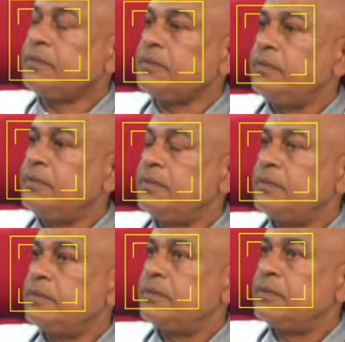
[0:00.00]
to
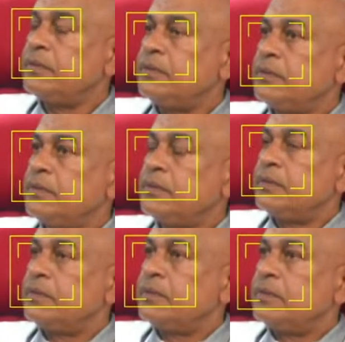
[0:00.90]
conduct a seismic
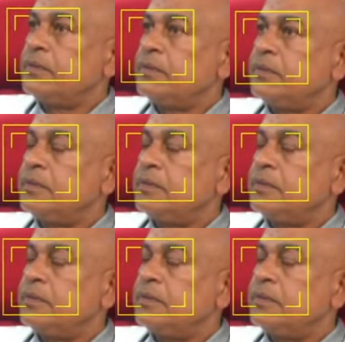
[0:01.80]
survey